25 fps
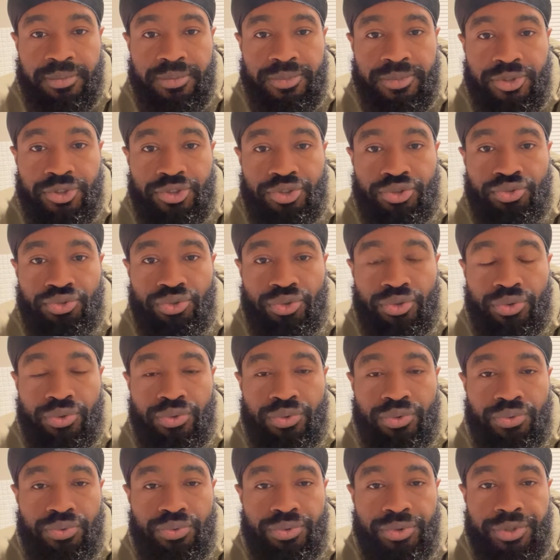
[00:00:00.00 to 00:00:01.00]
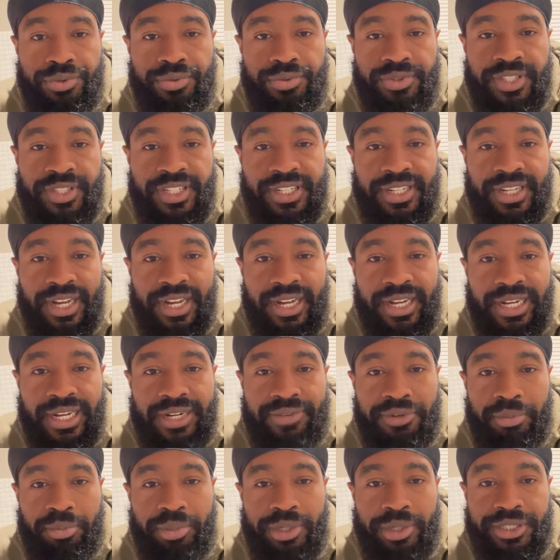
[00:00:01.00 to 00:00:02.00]
Drew, you think I
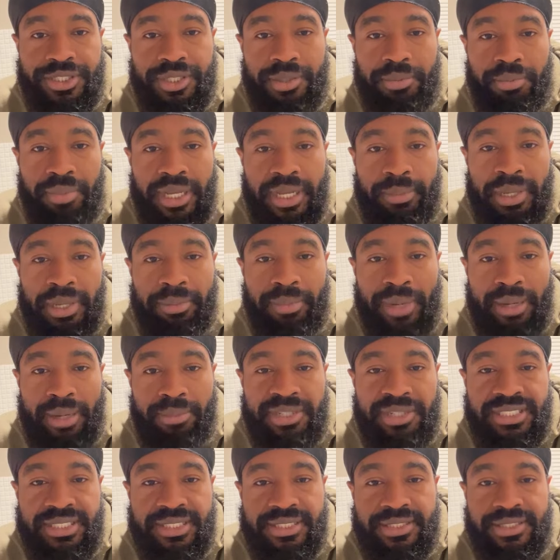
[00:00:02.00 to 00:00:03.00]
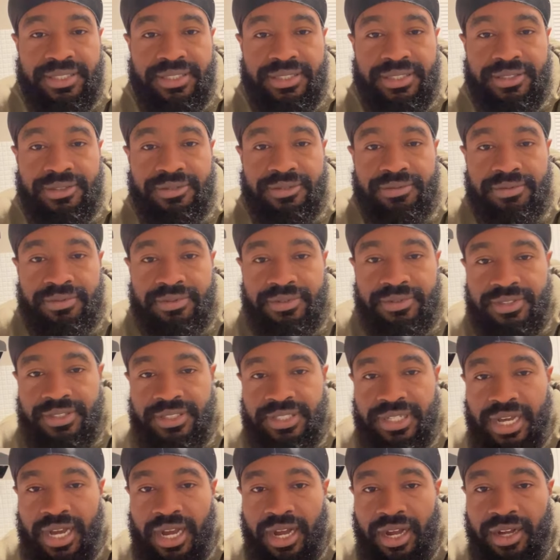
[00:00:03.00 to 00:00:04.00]
have a bunch of baby mamas?
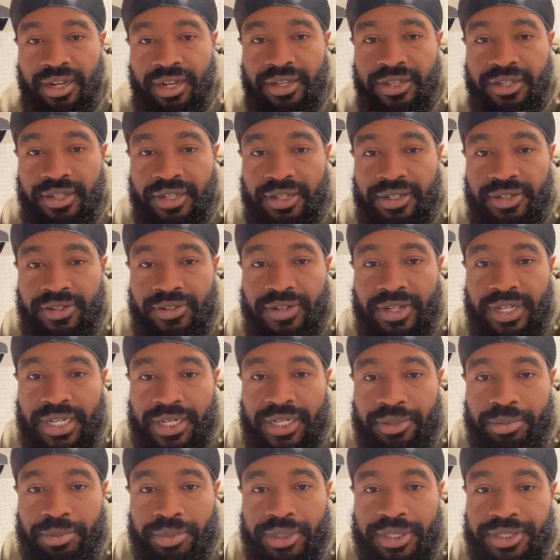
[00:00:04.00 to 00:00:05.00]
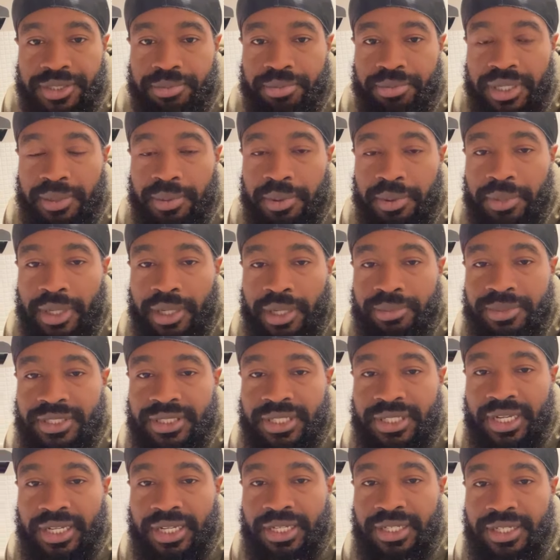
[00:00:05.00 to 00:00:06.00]
Nah, I don't got a bunch of baby mamas.
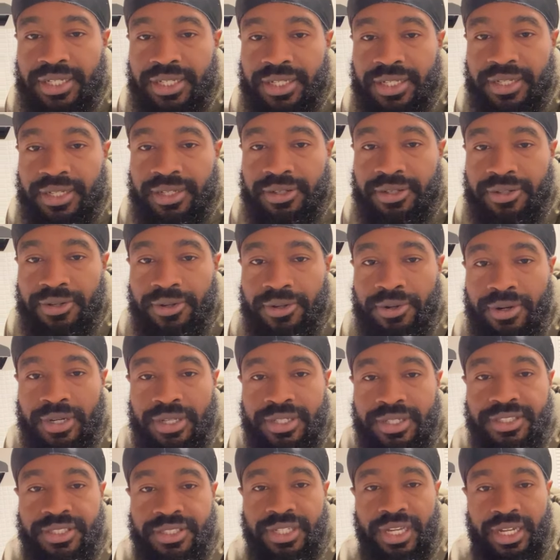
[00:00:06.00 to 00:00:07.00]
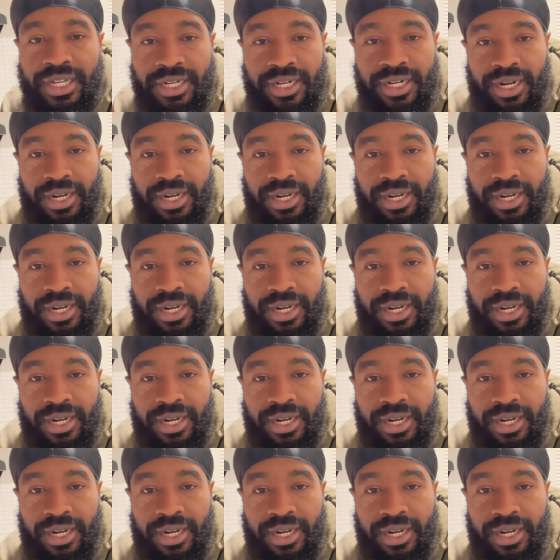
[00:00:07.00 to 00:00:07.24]
Not yet. Or at least not that